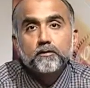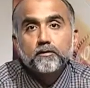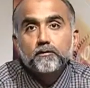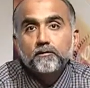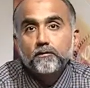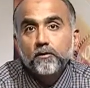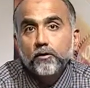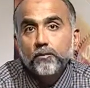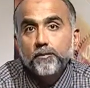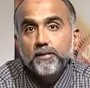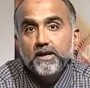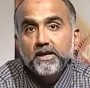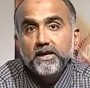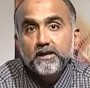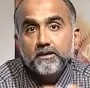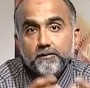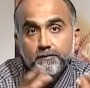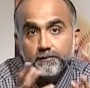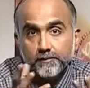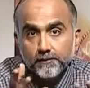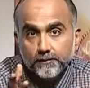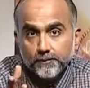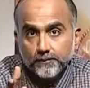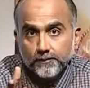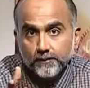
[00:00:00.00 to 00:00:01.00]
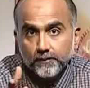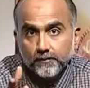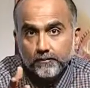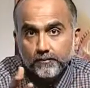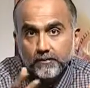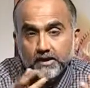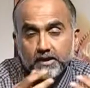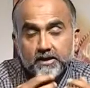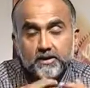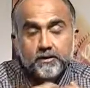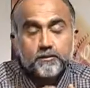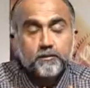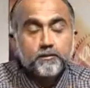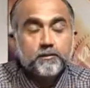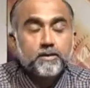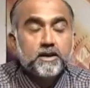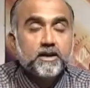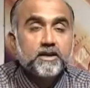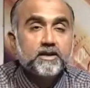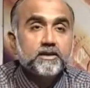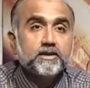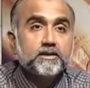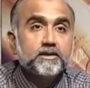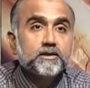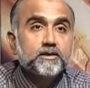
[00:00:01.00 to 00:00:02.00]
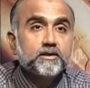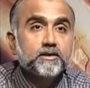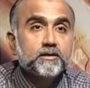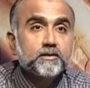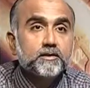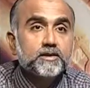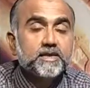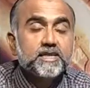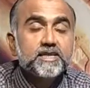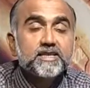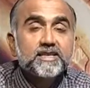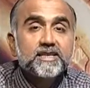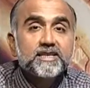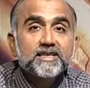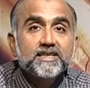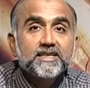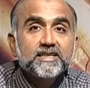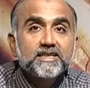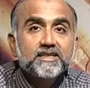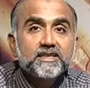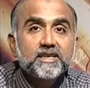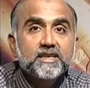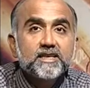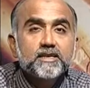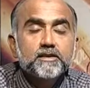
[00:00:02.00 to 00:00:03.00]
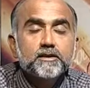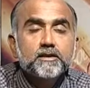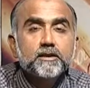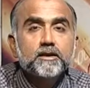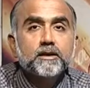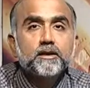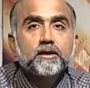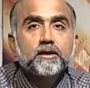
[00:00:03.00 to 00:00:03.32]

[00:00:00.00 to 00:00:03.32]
For me, by sensing these things,